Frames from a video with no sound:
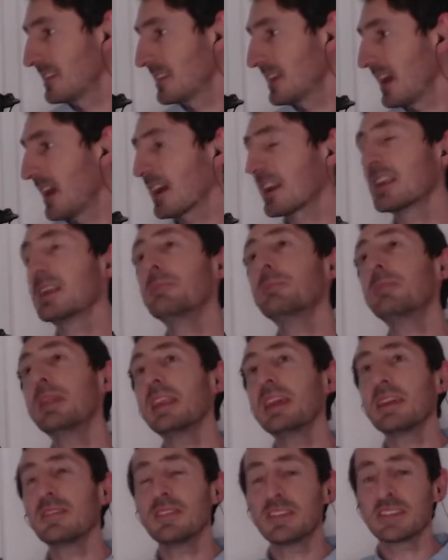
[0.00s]
how can you
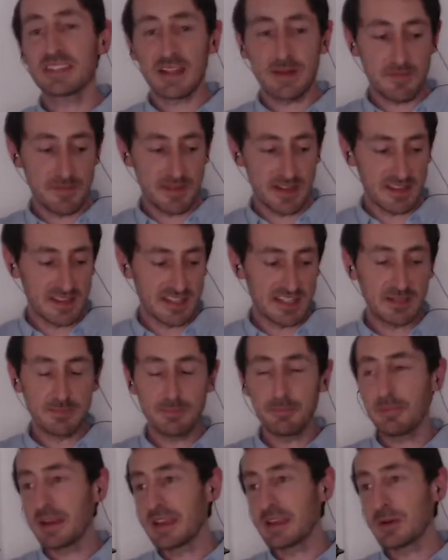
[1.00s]
believe in something that
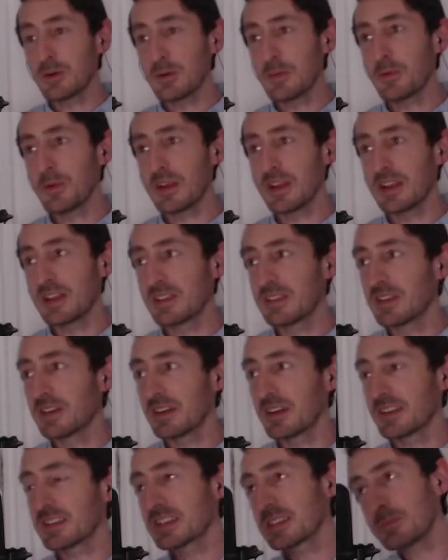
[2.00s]
doesn't bleed or breathe?
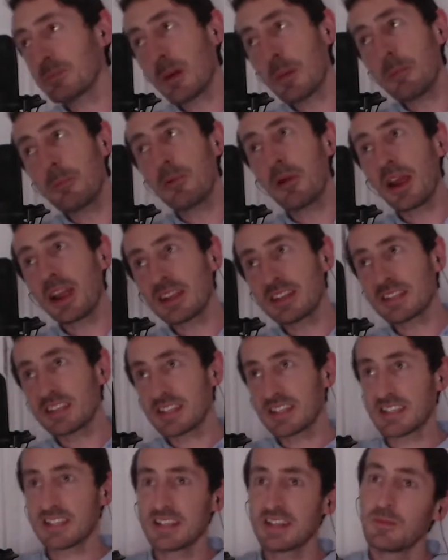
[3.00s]
My brain
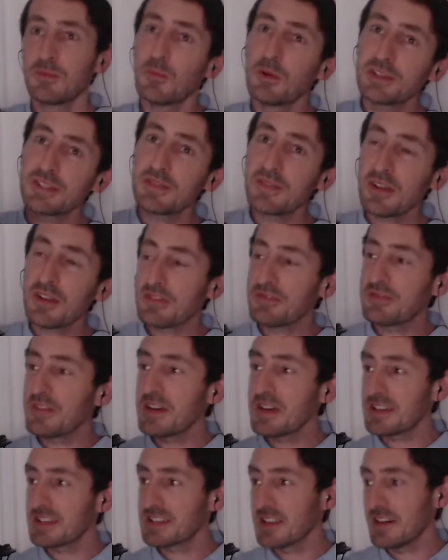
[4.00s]
just, once you've got the
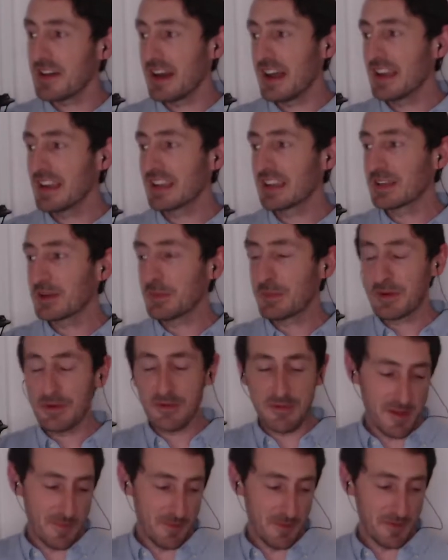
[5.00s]
first line, you can normally
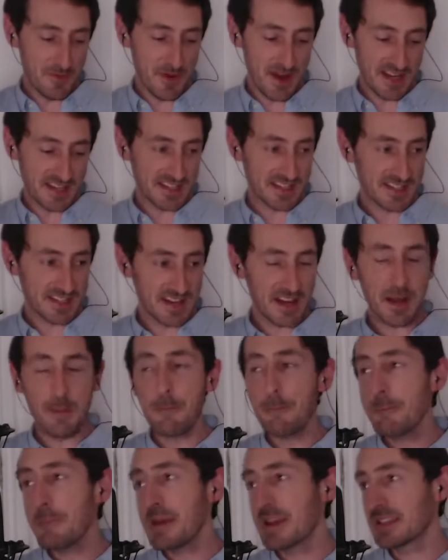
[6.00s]
remember the rest. And I
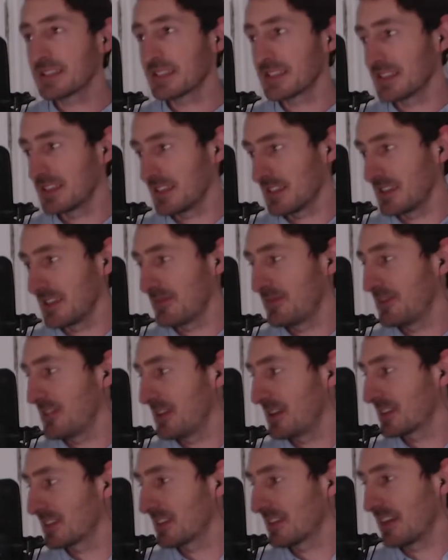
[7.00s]
missed the
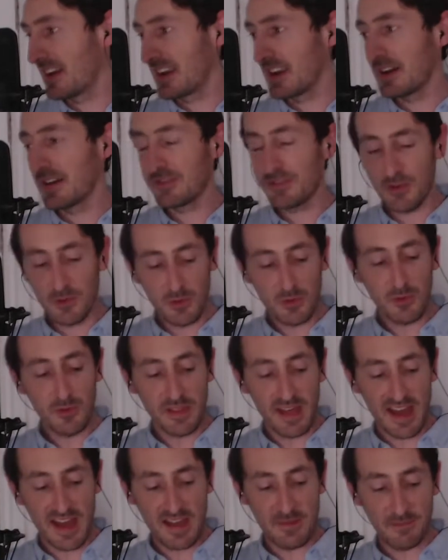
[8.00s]
first line after all
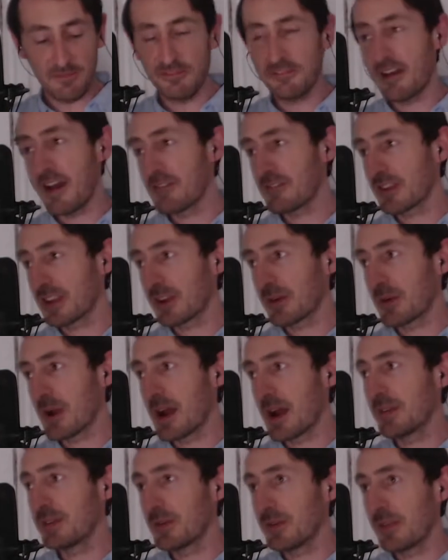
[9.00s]
that faffing
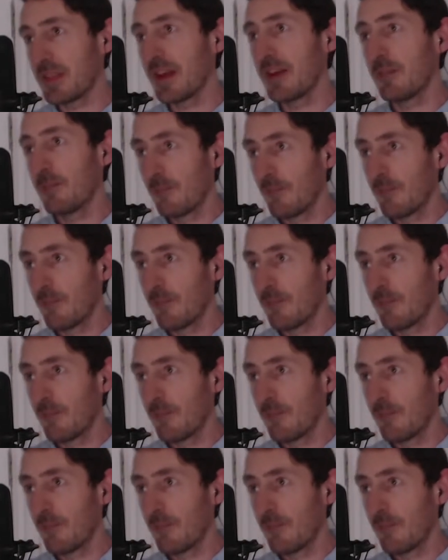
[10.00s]
around doing that.